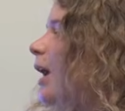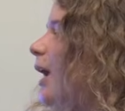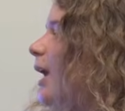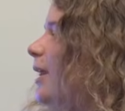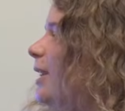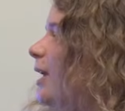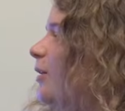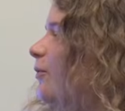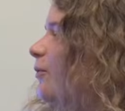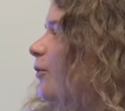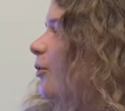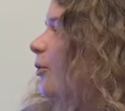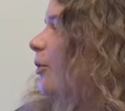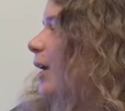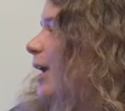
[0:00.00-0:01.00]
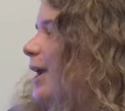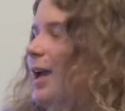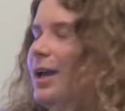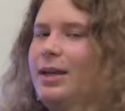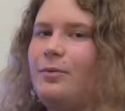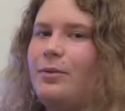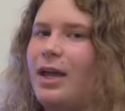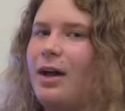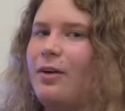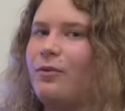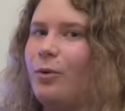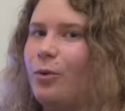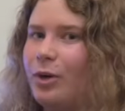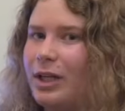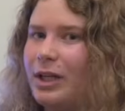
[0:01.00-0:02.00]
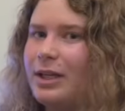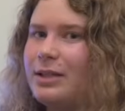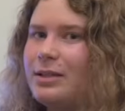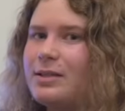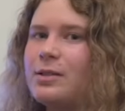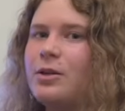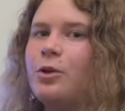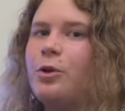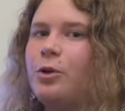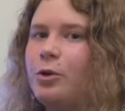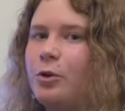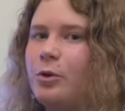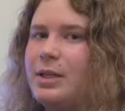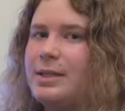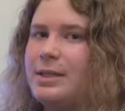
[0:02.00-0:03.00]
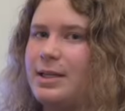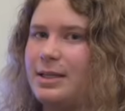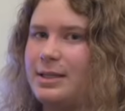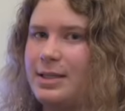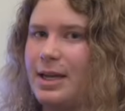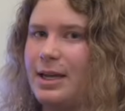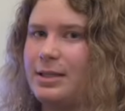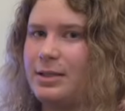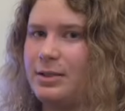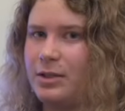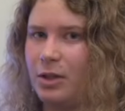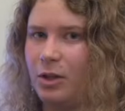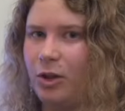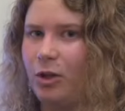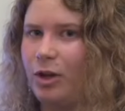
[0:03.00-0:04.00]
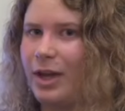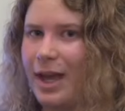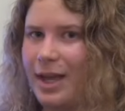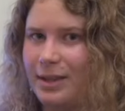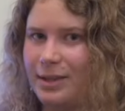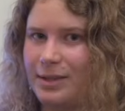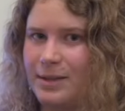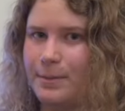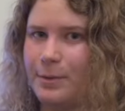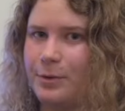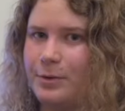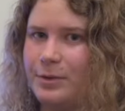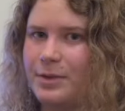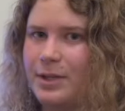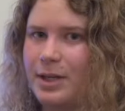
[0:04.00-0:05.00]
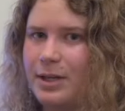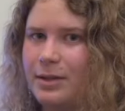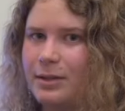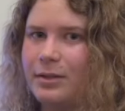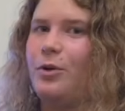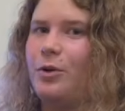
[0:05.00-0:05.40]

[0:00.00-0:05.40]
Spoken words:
And then for A, we have audience. Who is intended to look at this poster?